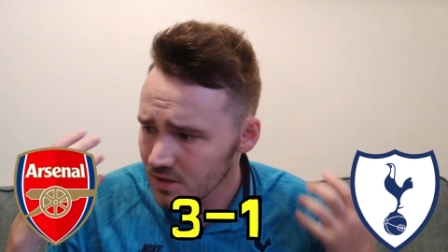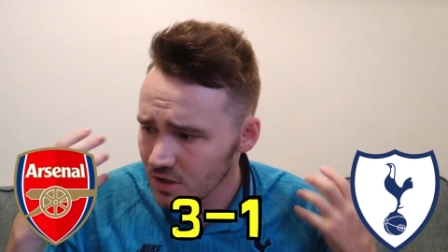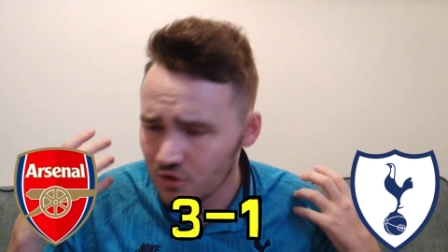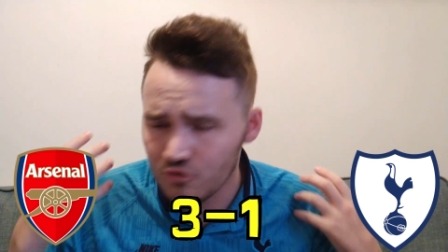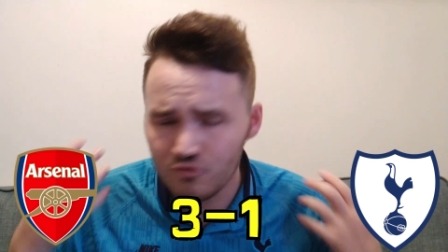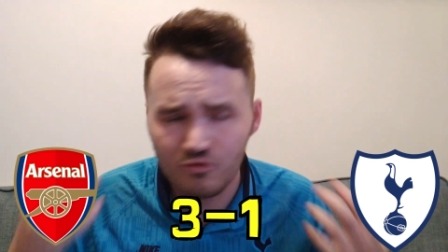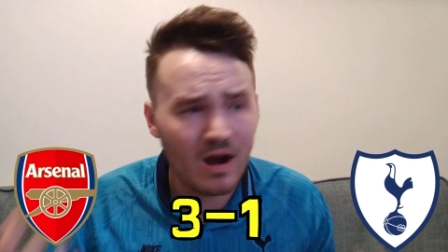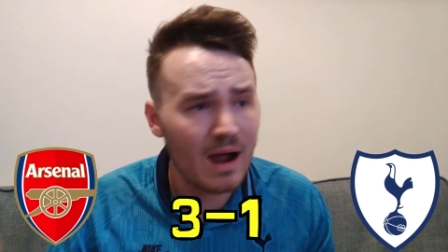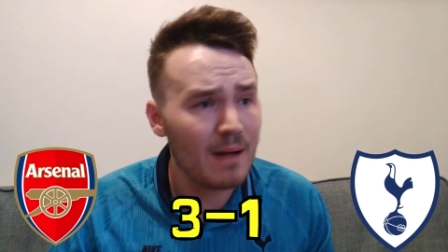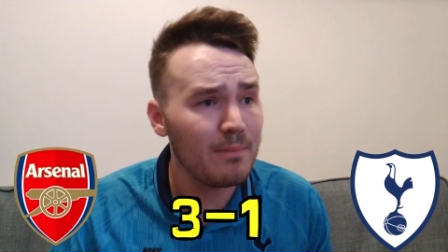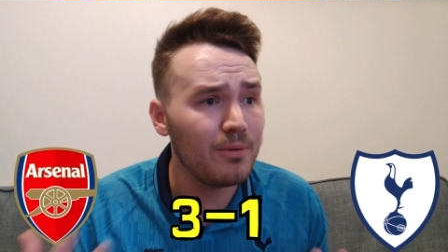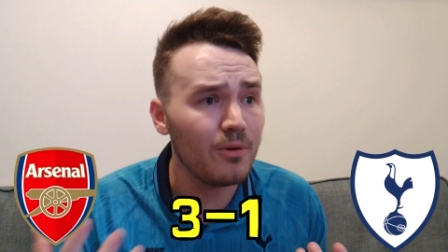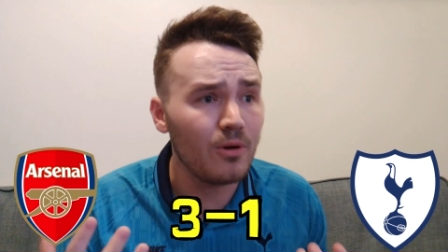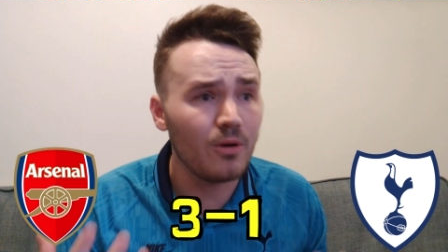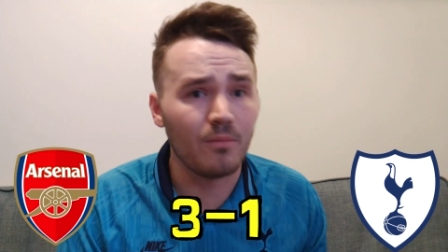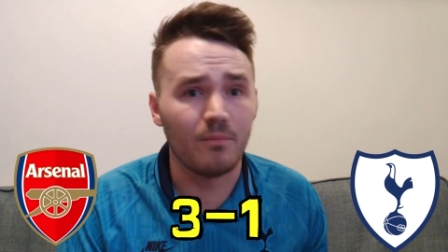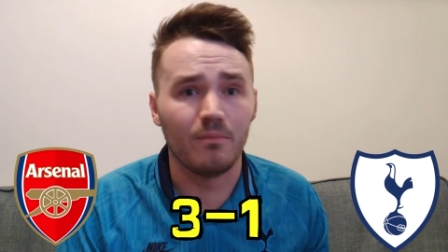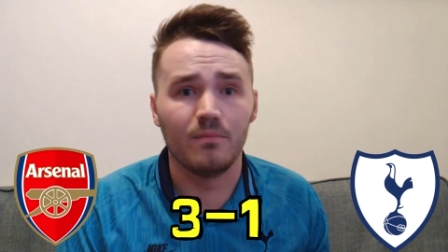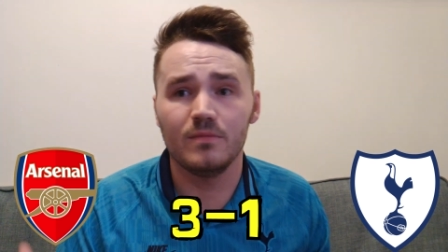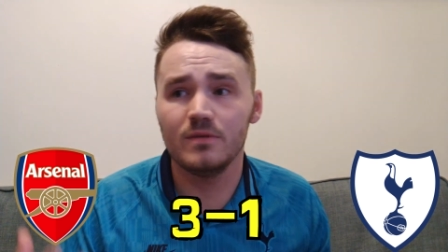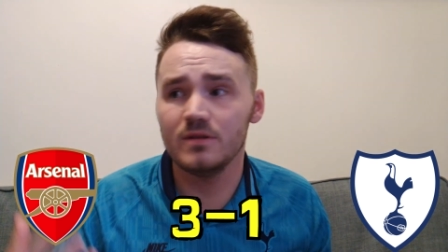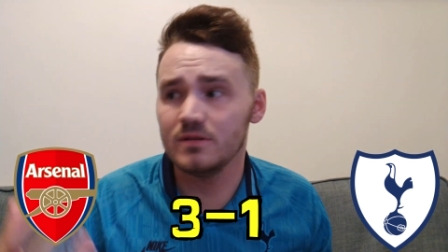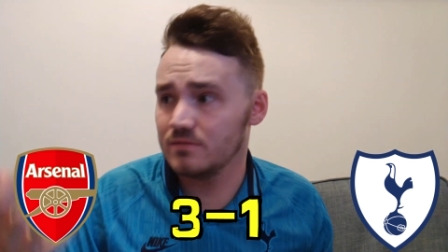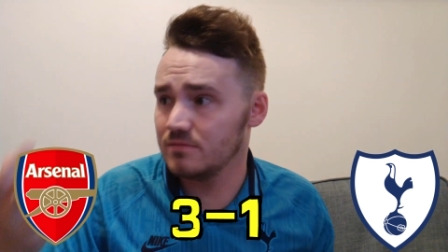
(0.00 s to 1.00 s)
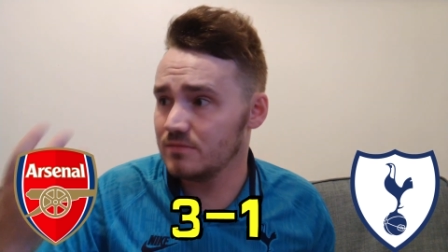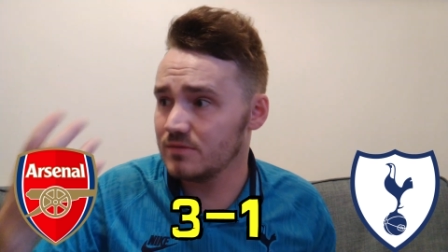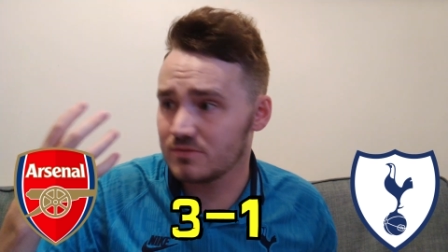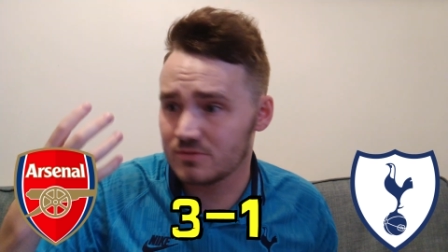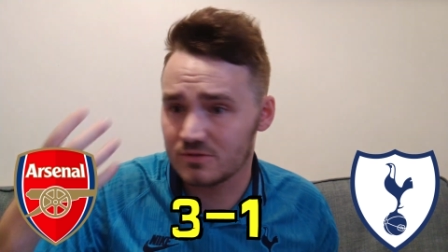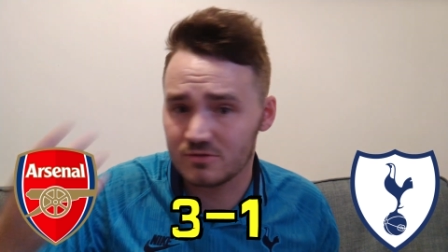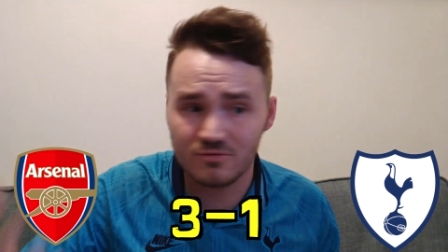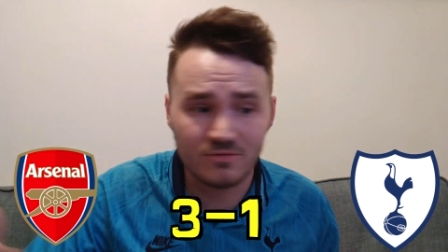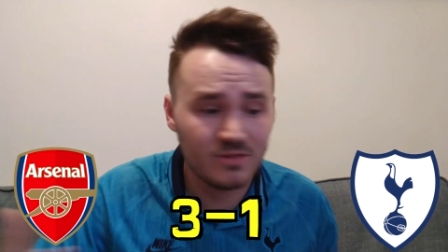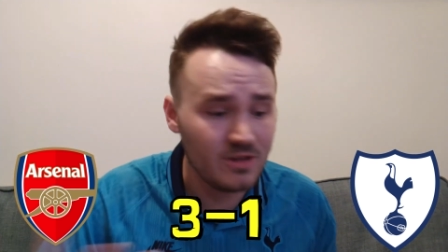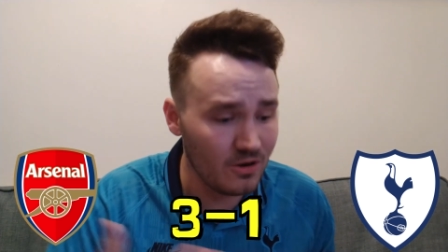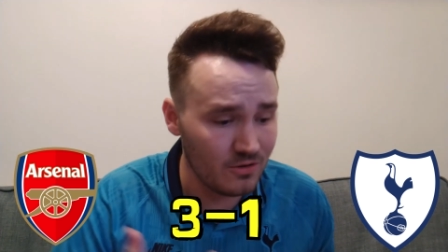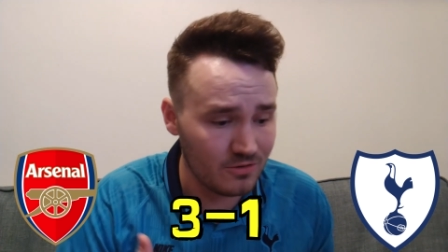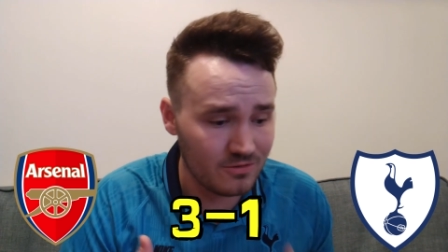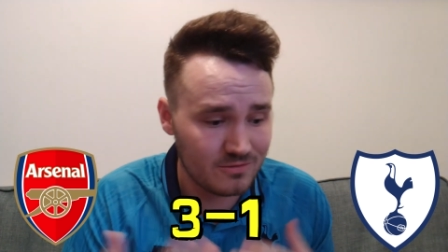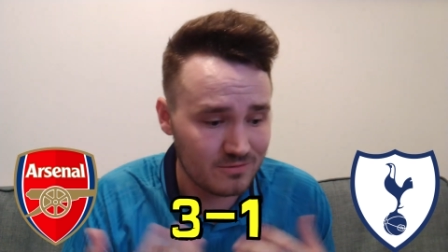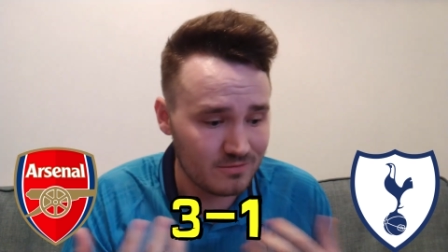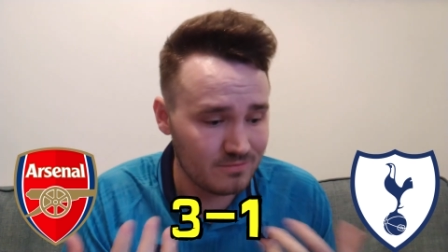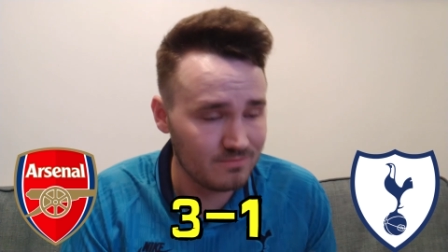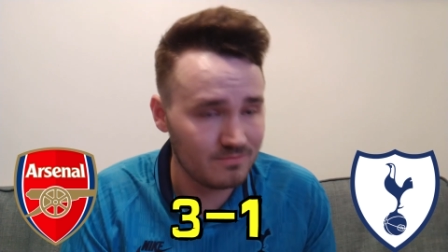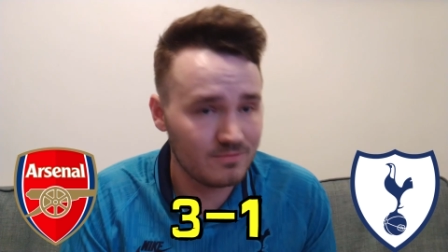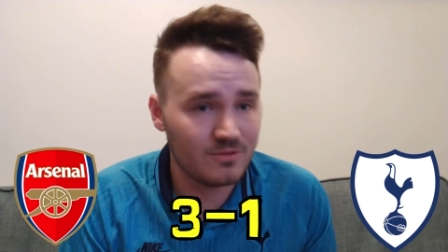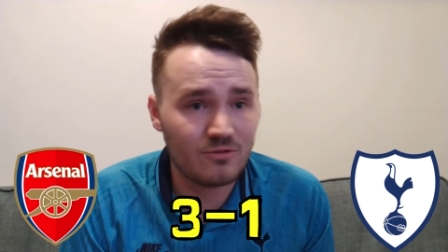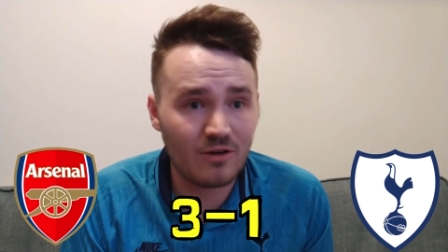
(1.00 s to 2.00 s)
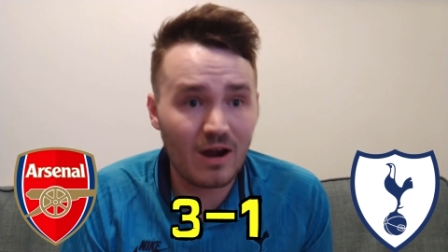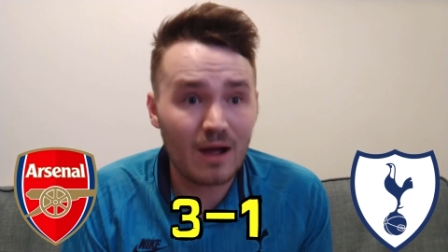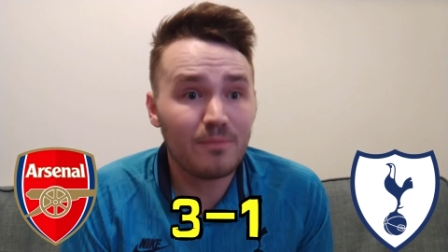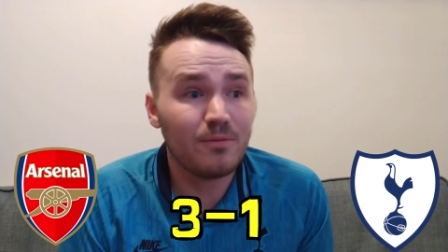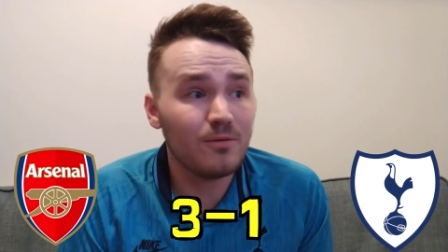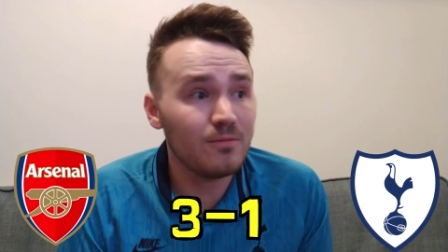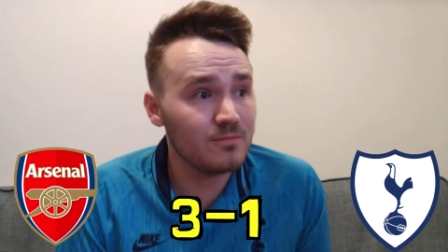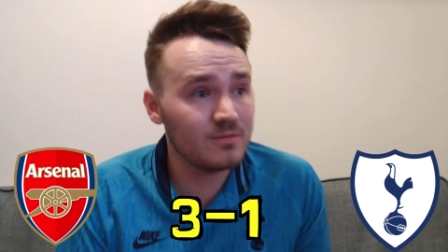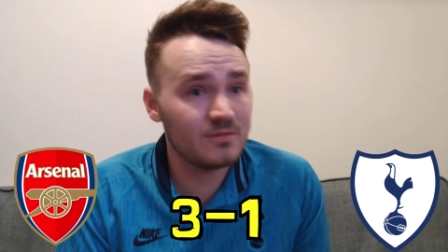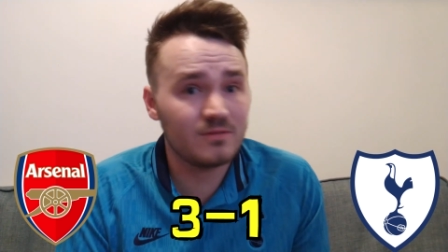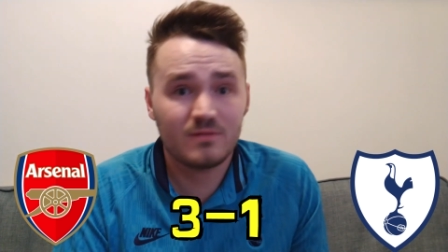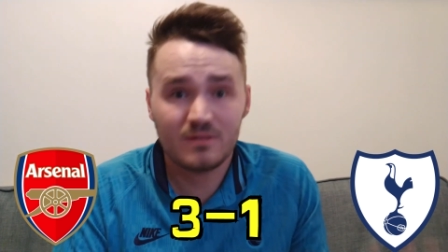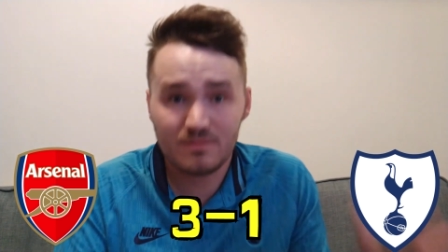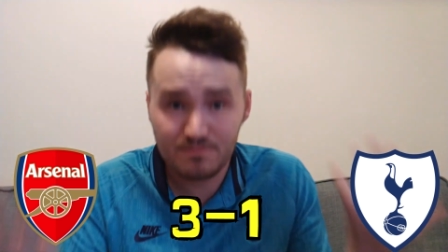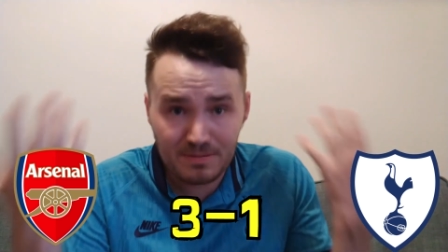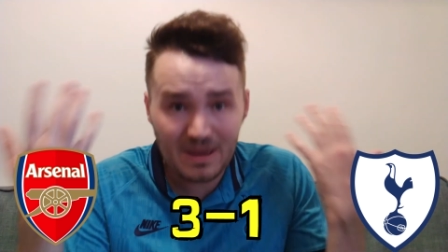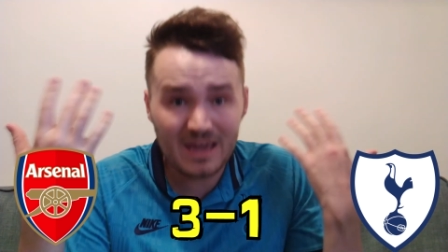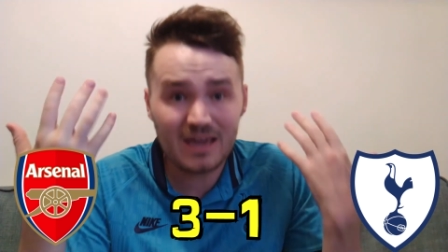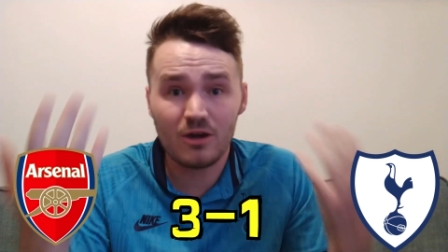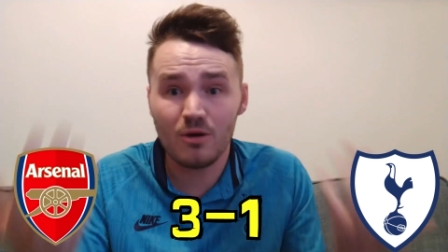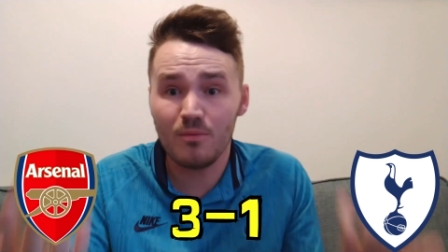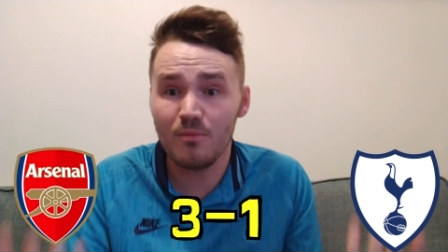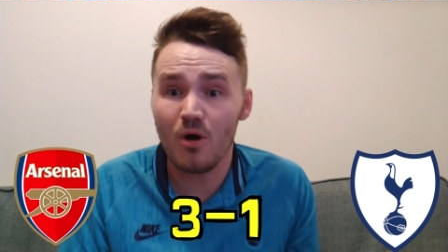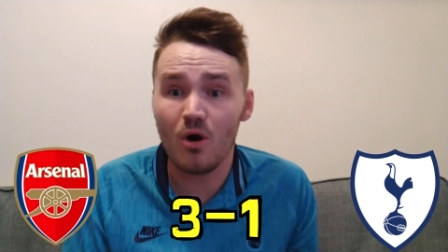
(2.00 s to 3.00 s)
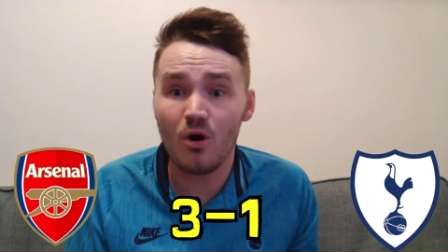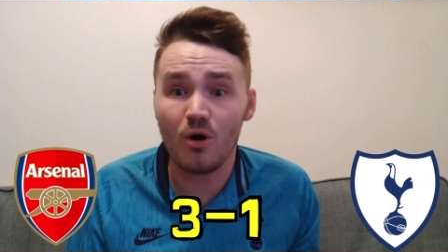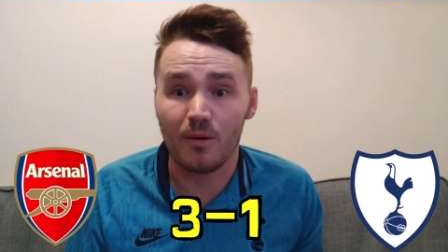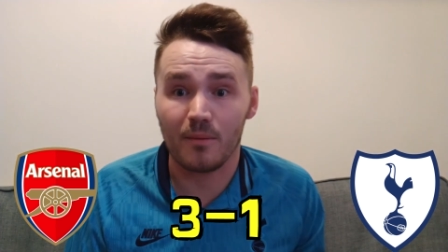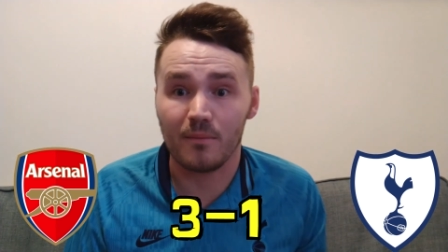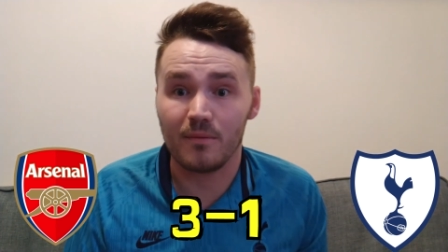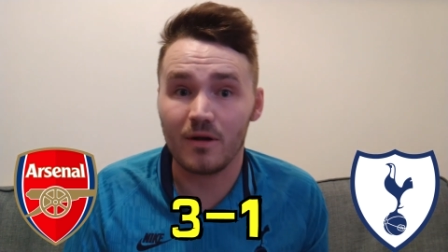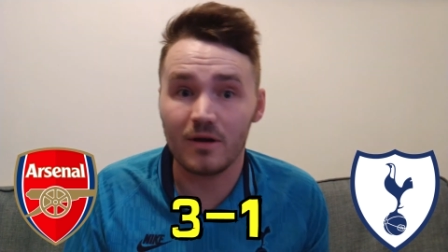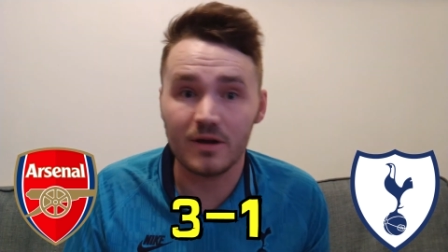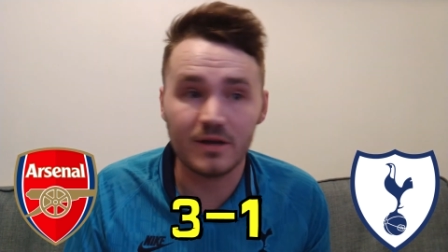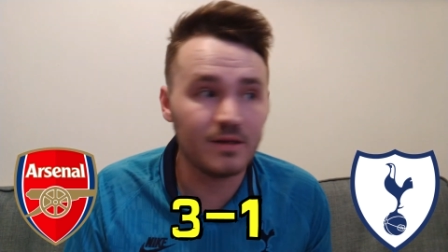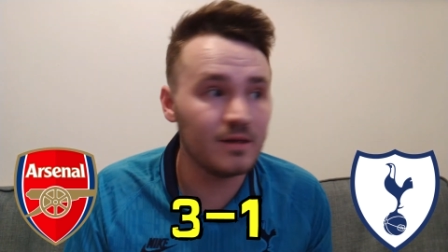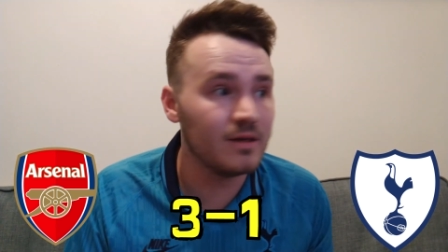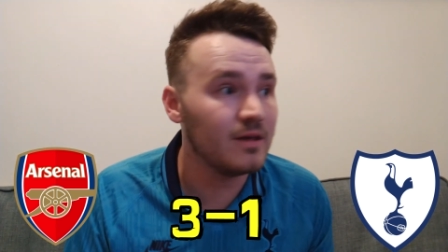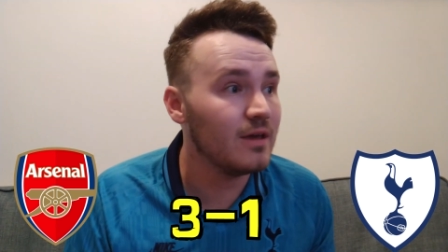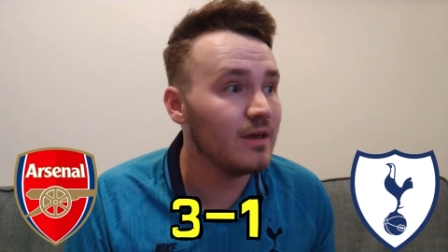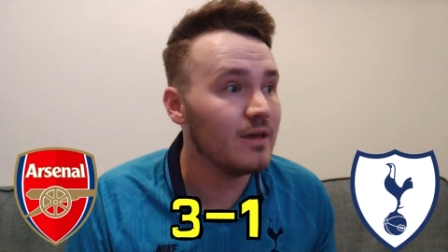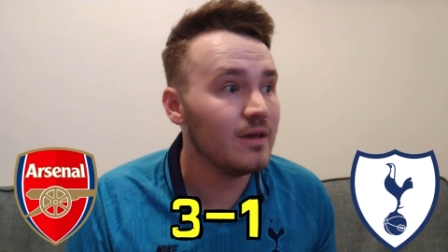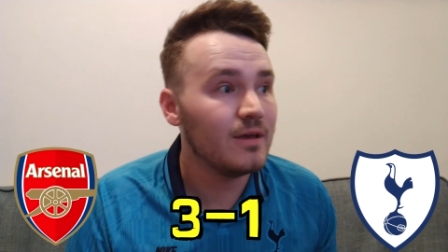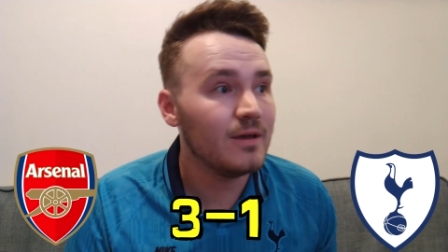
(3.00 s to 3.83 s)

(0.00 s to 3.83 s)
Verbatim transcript: grab them. You know, grab them, pick them up. Like,